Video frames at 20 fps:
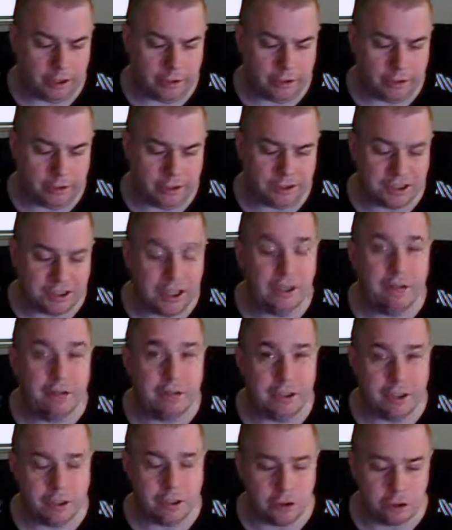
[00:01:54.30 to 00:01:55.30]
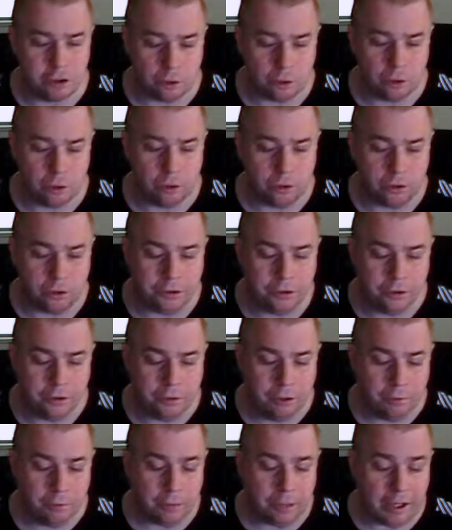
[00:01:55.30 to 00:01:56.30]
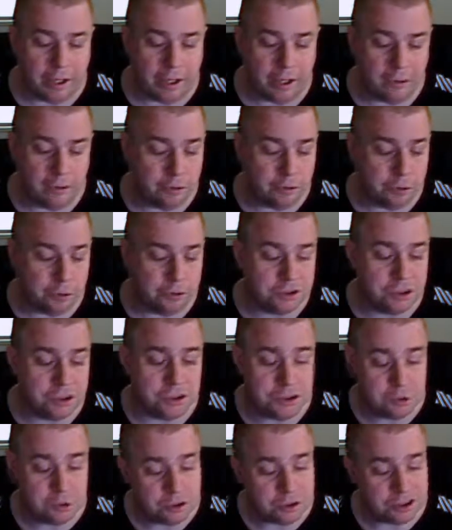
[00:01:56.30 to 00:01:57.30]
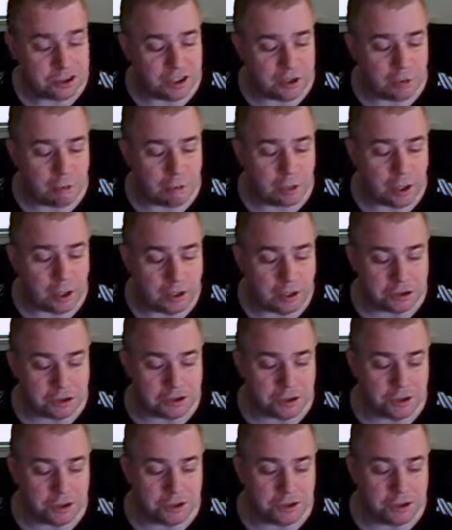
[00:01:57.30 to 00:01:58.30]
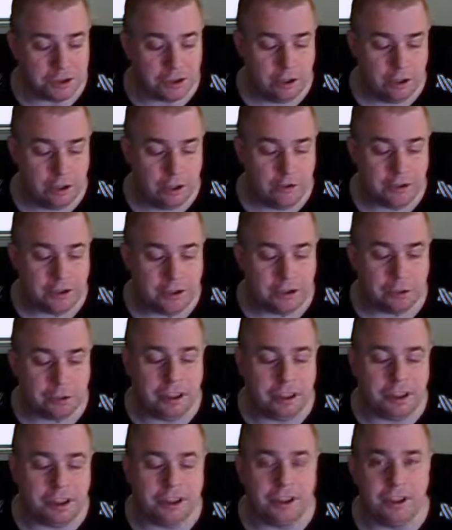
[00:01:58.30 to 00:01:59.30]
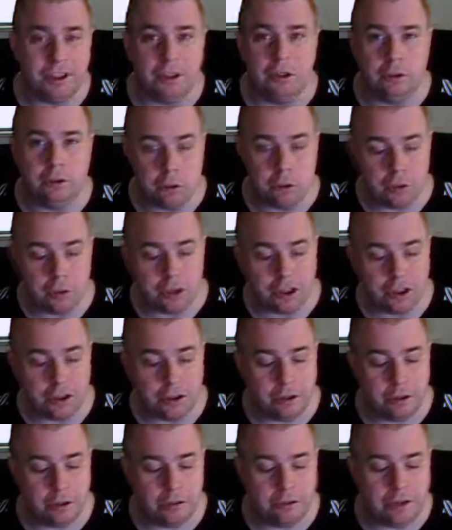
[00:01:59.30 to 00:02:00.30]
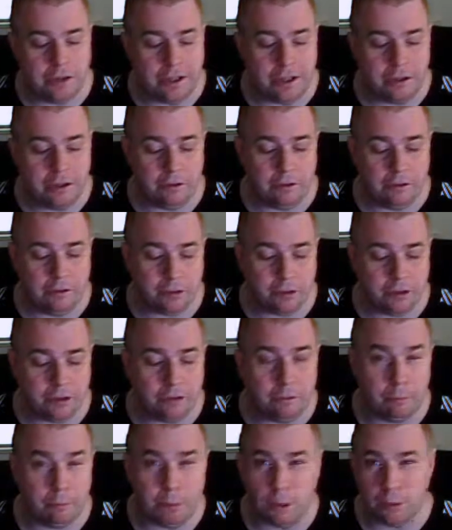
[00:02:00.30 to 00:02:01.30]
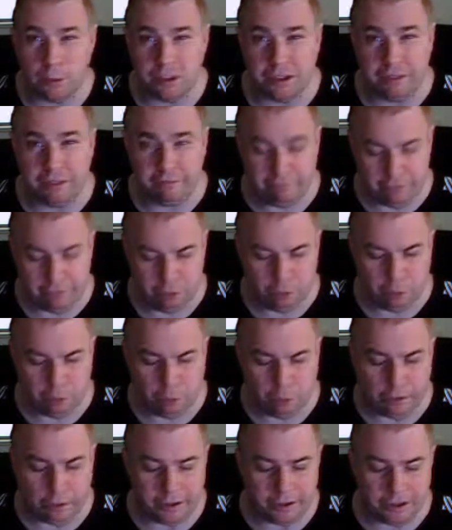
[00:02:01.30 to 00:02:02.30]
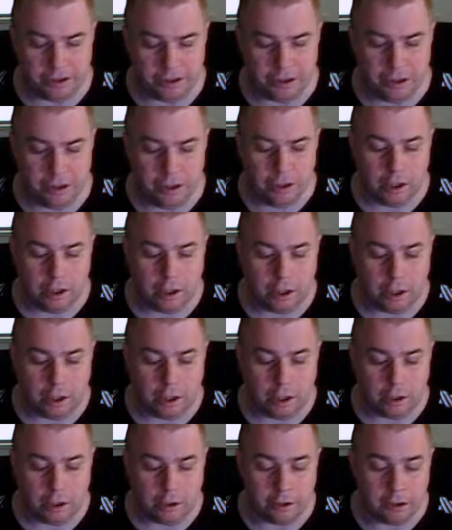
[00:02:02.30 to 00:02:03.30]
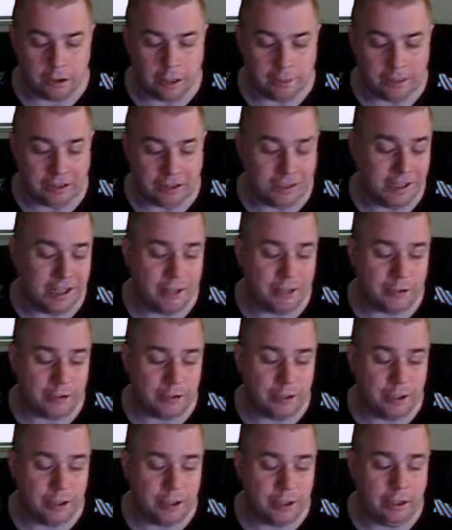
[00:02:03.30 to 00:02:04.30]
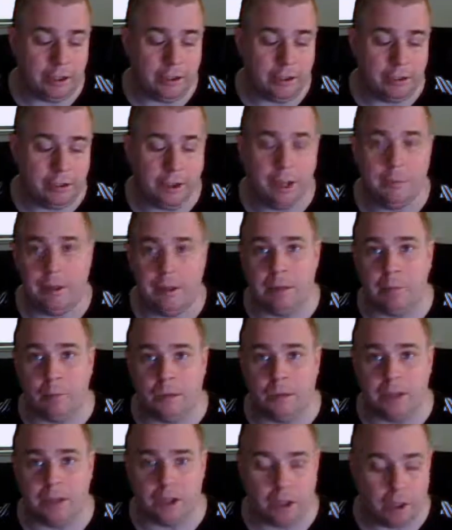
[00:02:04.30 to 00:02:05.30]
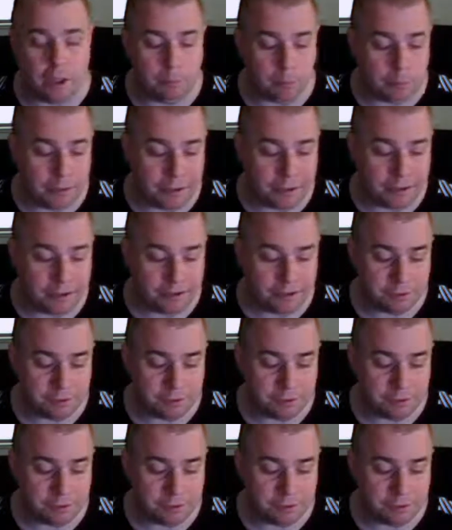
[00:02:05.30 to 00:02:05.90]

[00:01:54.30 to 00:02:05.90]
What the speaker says: is carefully controlled by those using the process. This creates the illusion that those of opposing viewpoints are coming together and coming up with a compromise.